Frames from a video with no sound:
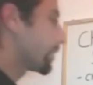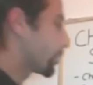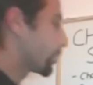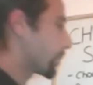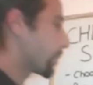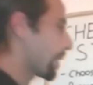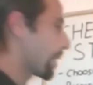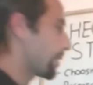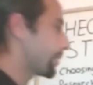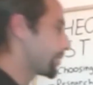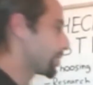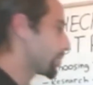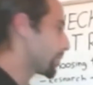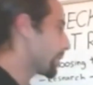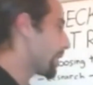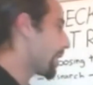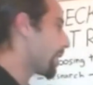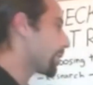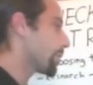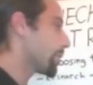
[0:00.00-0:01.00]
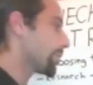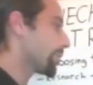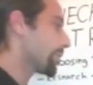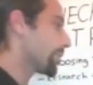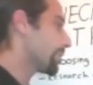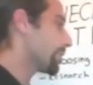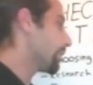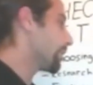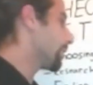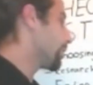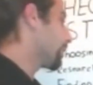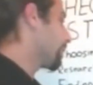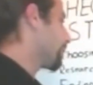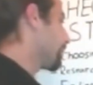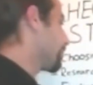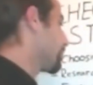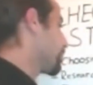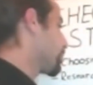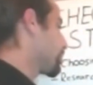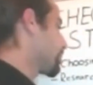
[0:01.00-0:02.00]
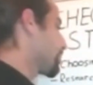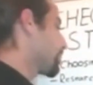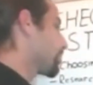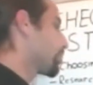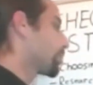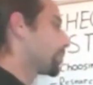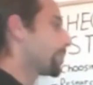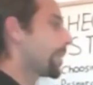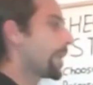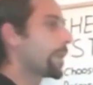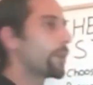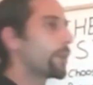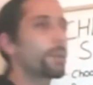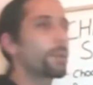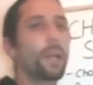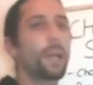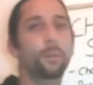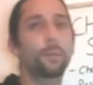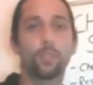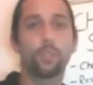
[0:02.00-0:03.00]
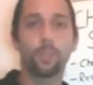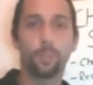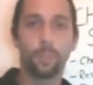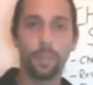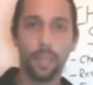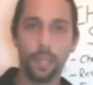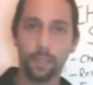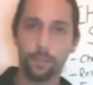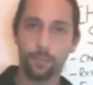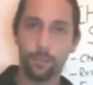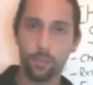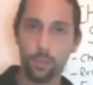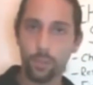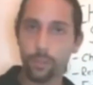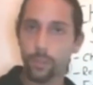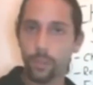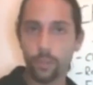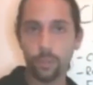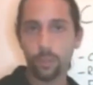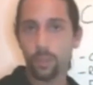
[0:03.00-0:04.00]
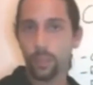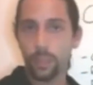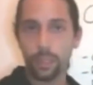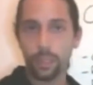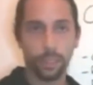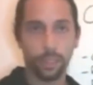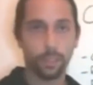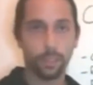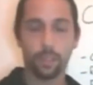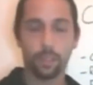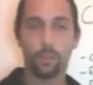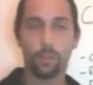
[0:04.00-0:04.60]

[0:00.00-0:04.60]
in the graph. So now you're using your binary option platform, you're looking at